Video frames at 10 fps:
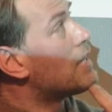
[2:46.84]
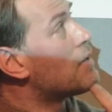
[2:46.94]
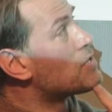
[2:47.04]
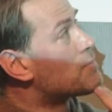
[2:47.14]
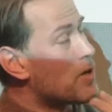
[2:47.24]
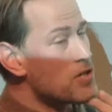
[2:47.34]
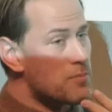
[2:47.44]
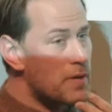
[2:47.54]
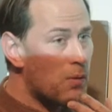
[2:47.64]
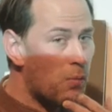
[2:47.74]
it was supposed
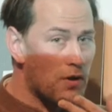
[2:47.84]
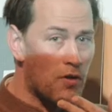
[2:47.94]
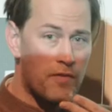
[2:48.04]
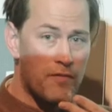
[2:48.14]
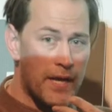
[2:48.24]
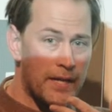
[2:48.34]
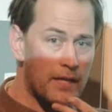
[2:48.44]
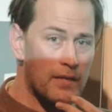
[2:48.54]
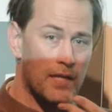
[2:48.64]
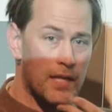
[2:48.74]
to be a one-off event.
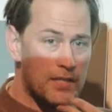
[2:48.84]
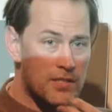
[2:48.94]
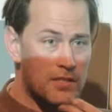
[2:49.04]
It